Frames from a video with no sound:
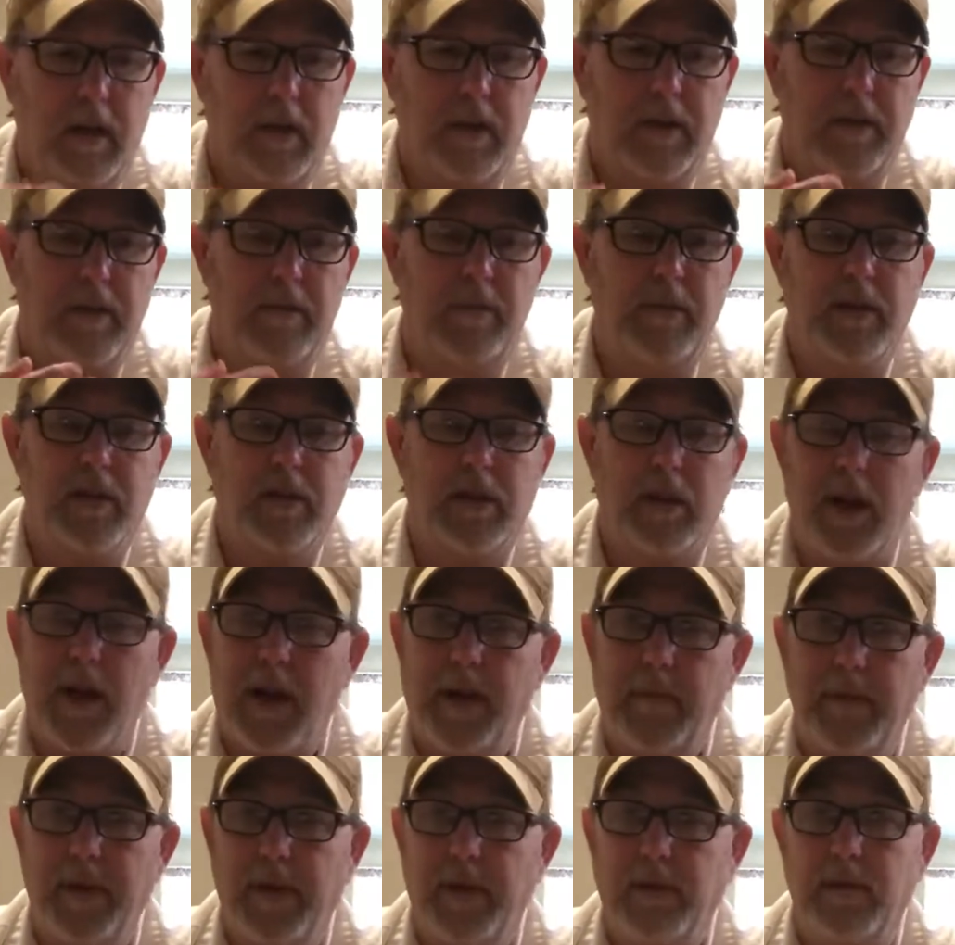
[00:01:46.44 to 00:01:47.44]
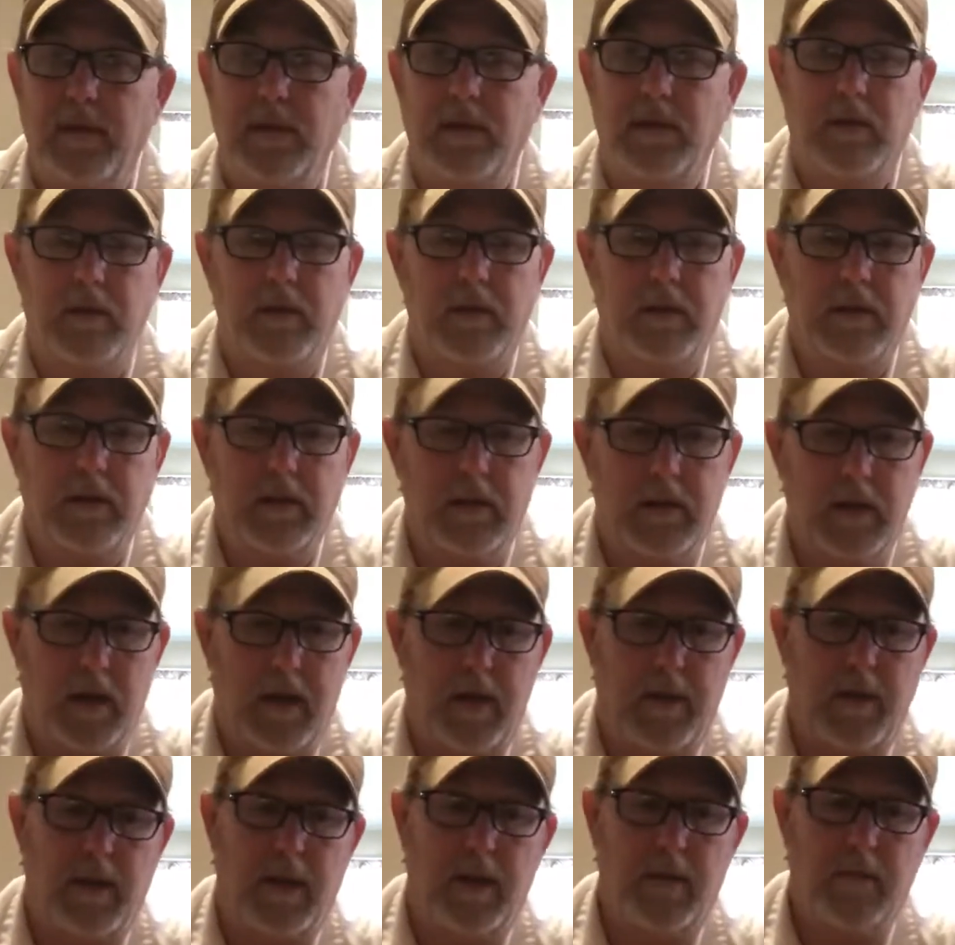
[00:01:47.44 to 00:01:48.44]
The Michelada mixes are,
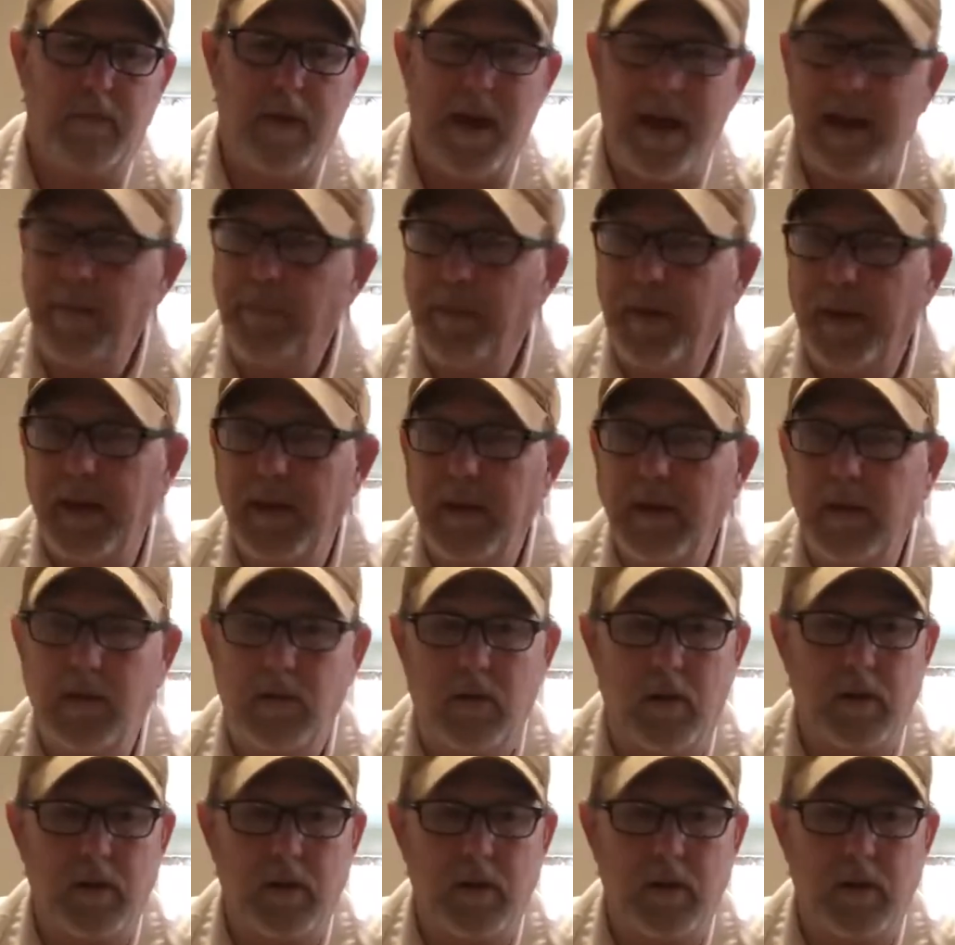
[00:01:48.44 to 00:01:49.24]
in my opinion,